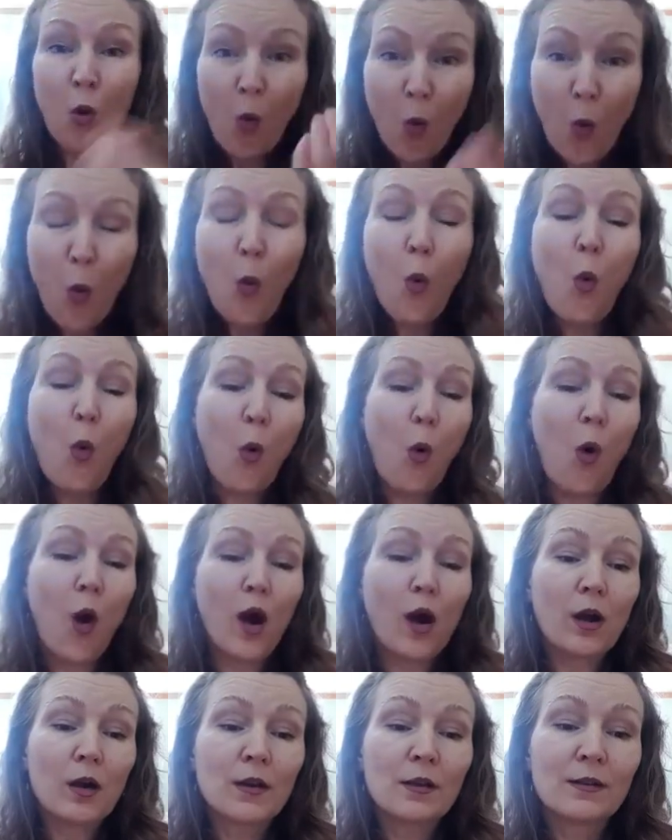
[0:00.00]

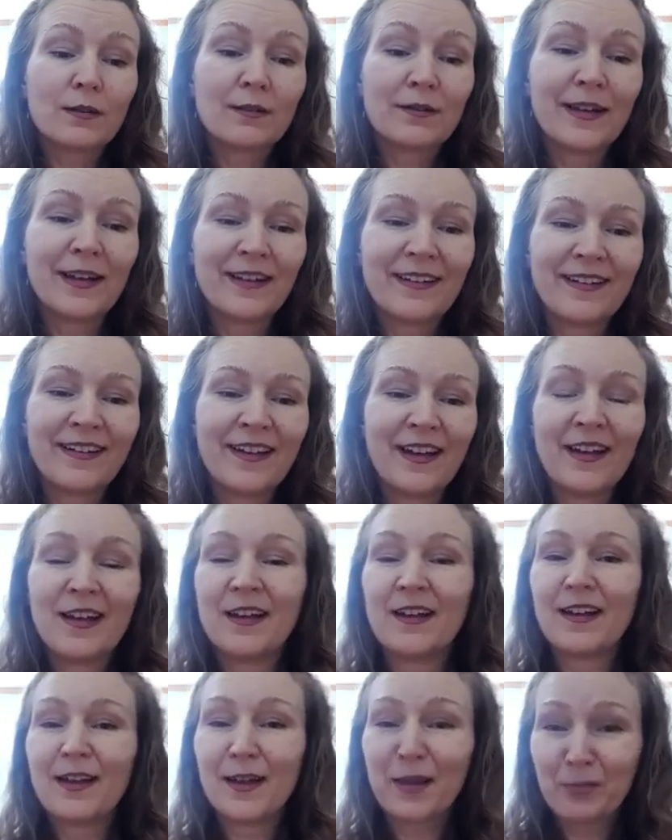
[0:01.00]
or
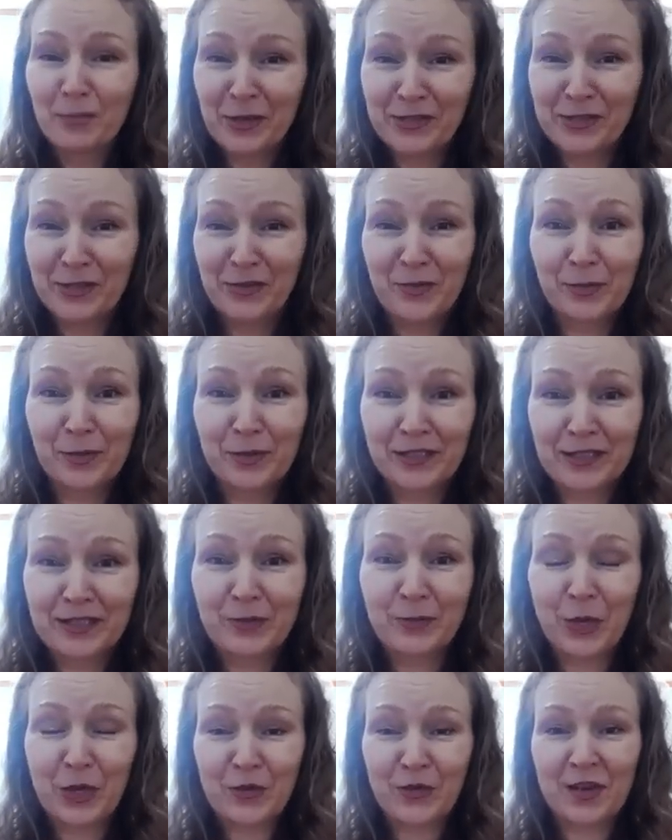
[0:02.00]
a miserable
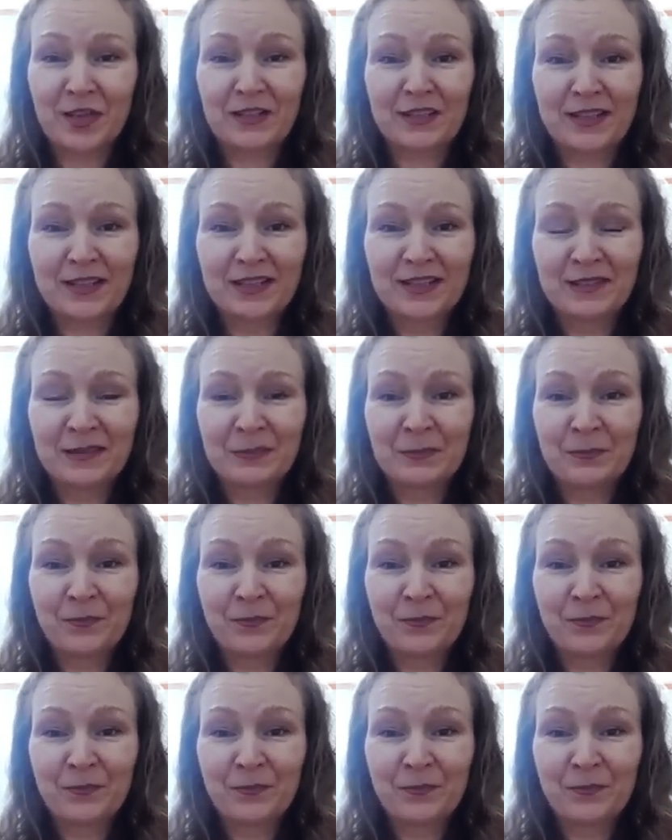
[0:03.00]
experience.